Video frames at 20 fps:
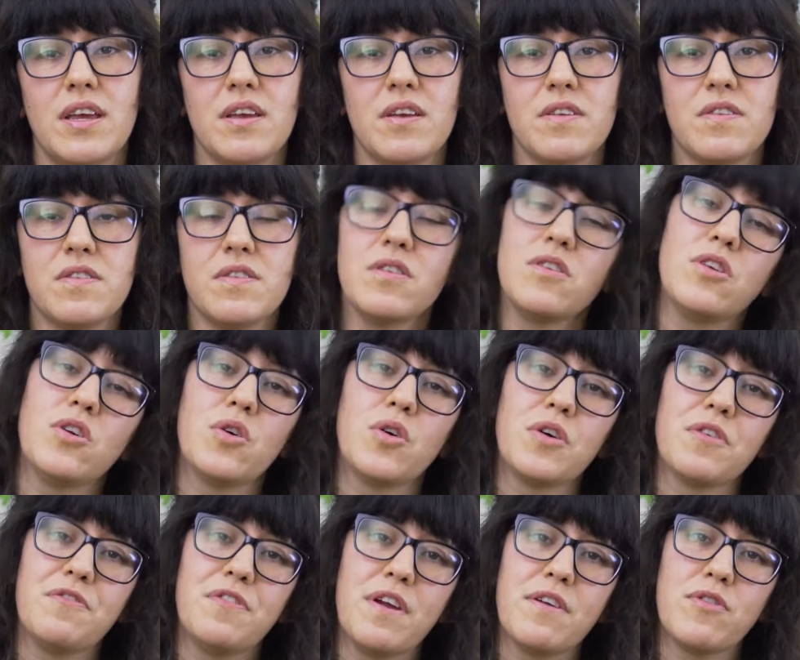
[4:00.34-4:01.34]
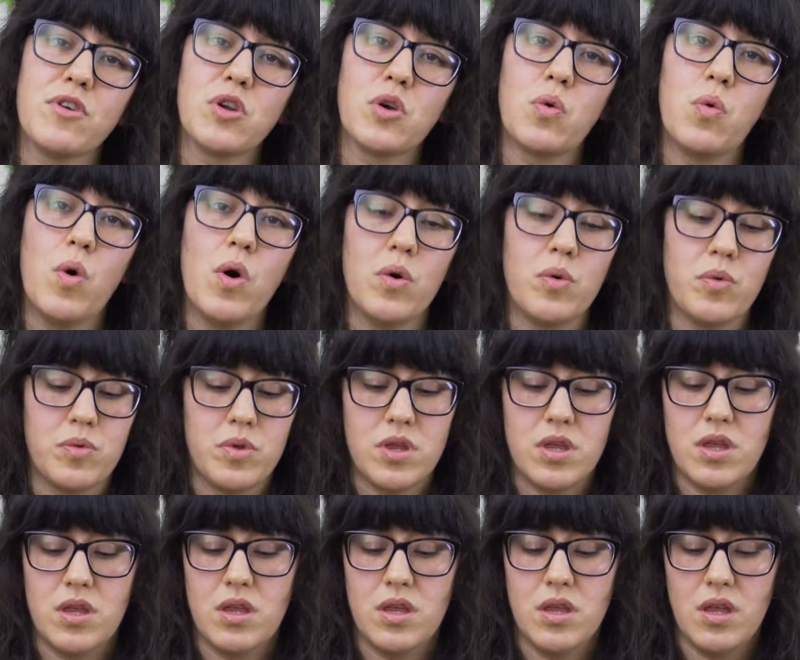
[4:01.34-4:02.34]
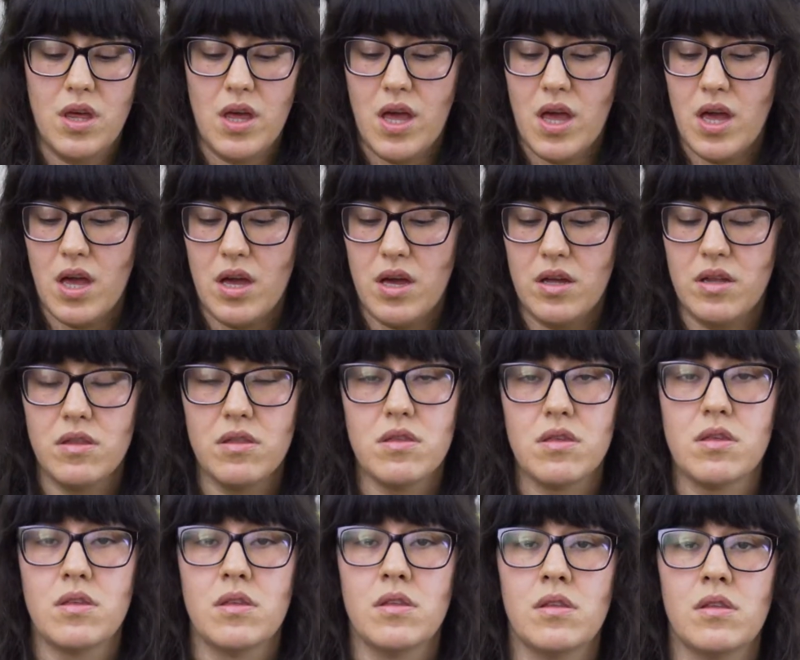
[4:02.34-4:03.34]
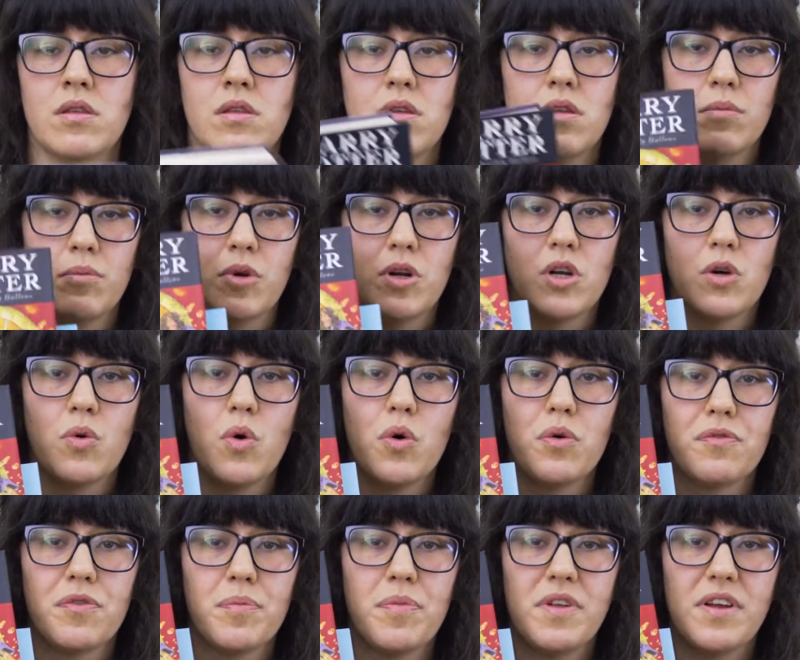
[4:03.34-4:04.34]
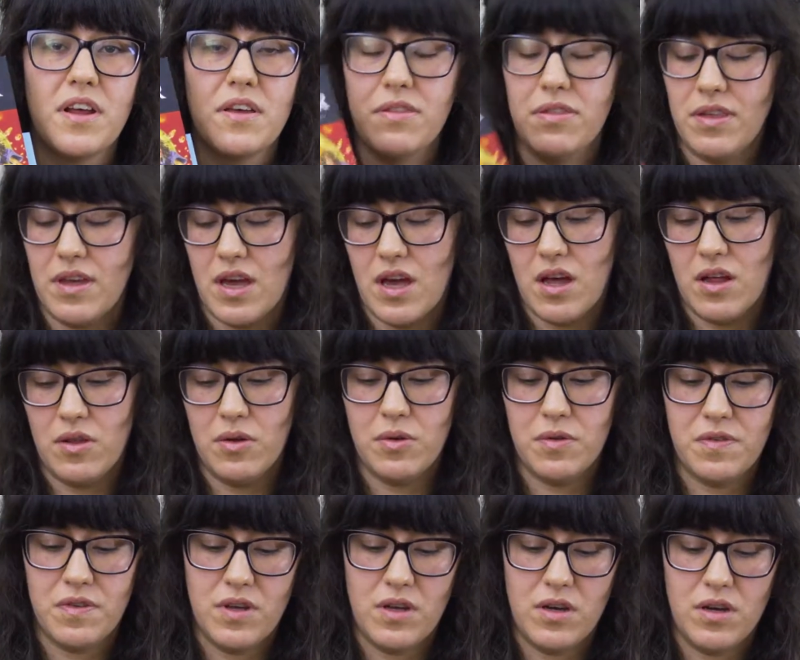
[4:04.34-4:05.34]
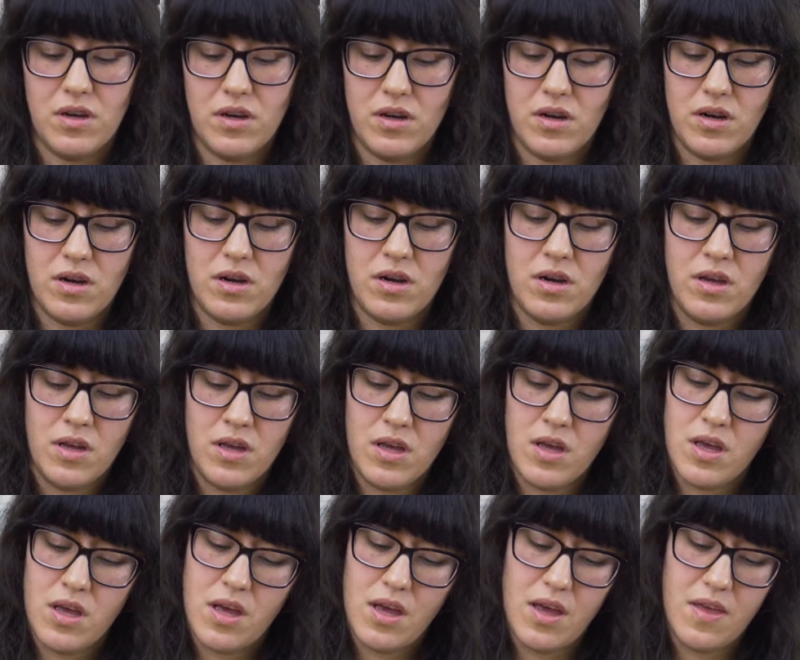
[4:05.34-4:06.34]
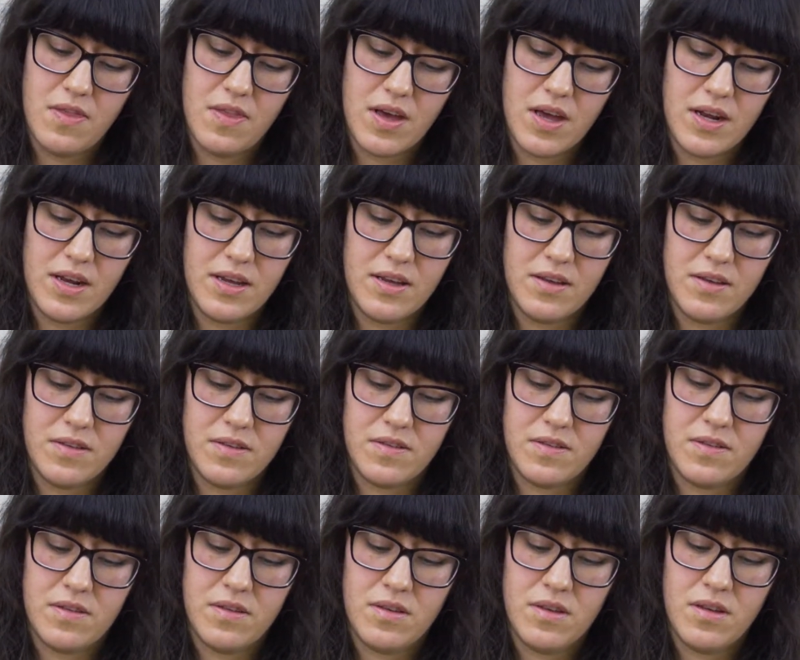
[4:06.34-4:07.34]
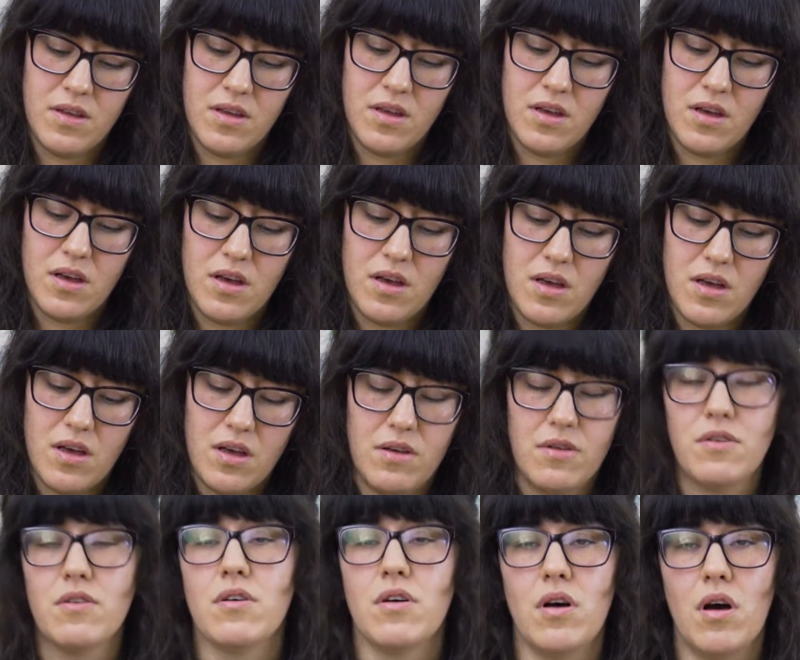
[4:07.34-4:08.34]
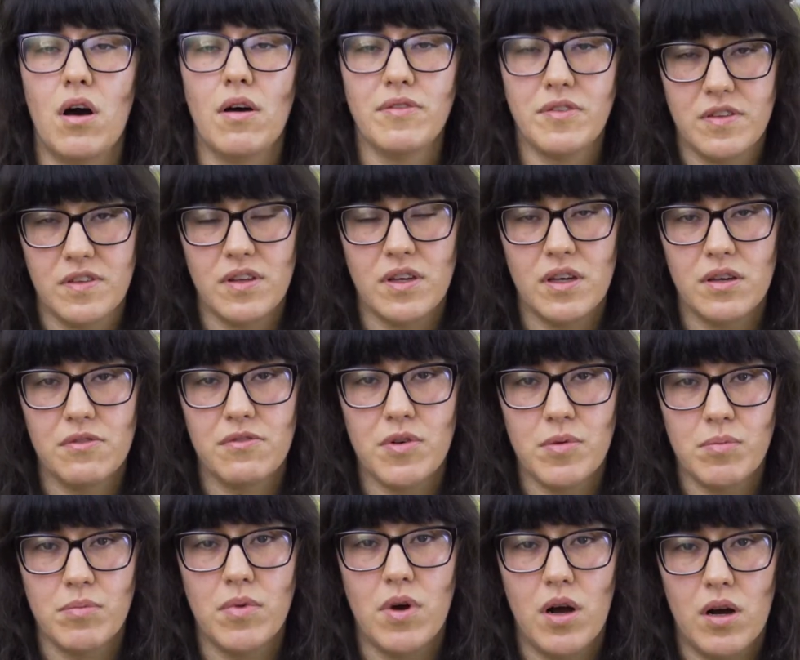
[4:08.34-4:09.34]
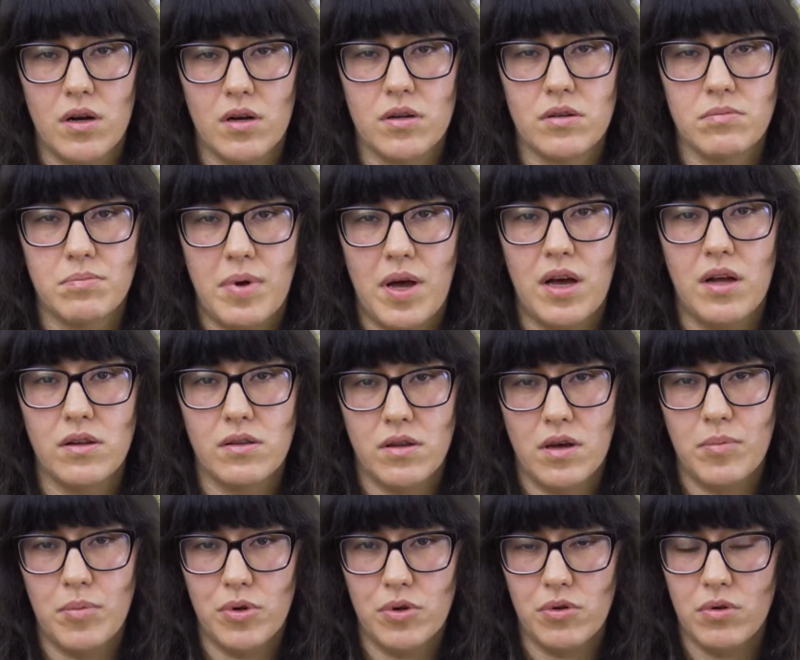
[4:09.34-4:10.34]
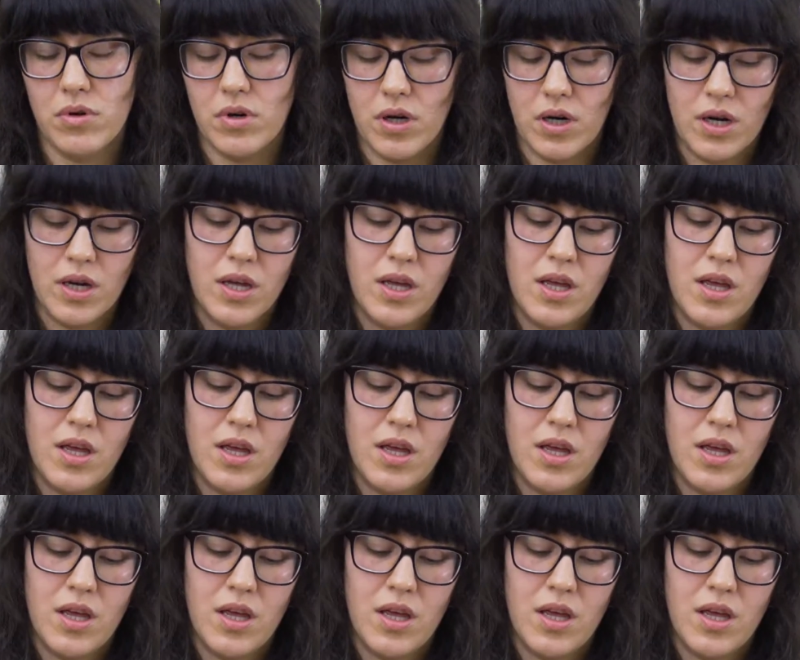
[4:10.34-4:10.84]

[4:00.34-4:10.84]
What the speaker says: is your favorite quote, and I'm going to quote from the Deathly Hallows here, and that is obviously from our pal Dumbledore.